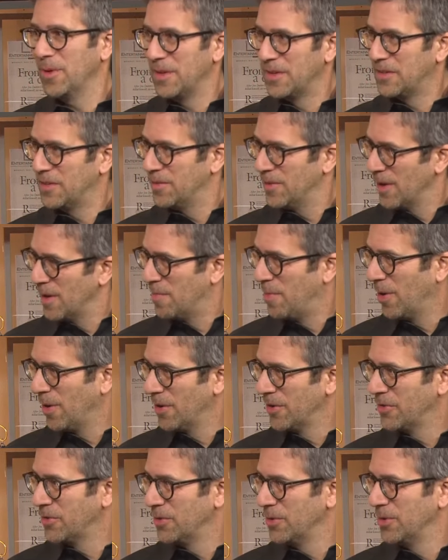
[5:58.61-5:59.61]
This is a very
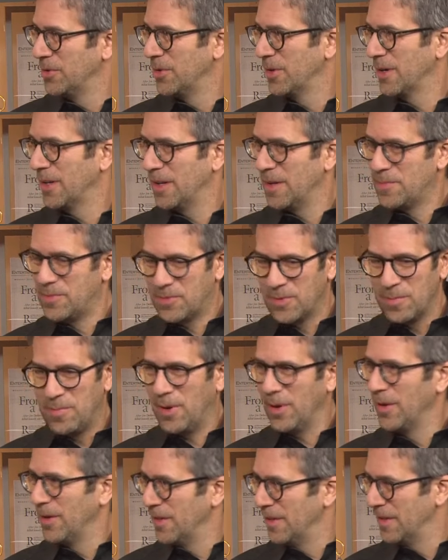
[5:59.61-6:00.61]
partial lunar eclipse. We're
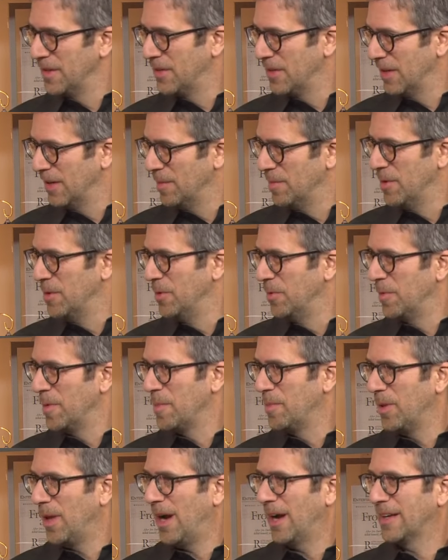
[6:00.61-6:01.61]
part of this uh, moon we
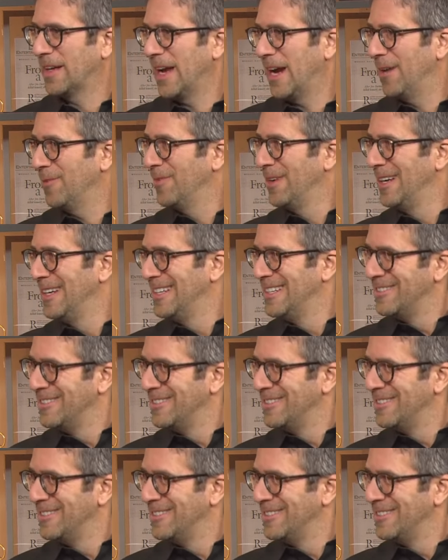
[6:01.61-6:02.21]
blocked out.